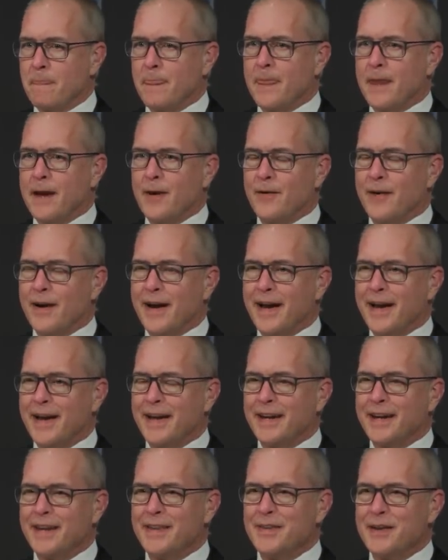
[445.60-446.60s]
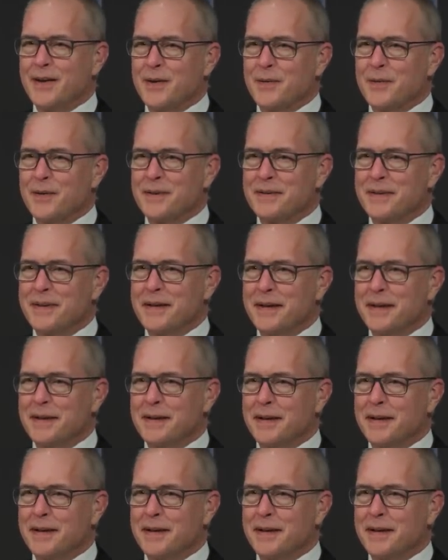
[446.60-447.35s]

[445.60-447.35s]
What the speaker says: They were the hanging fans? In there, weren't they?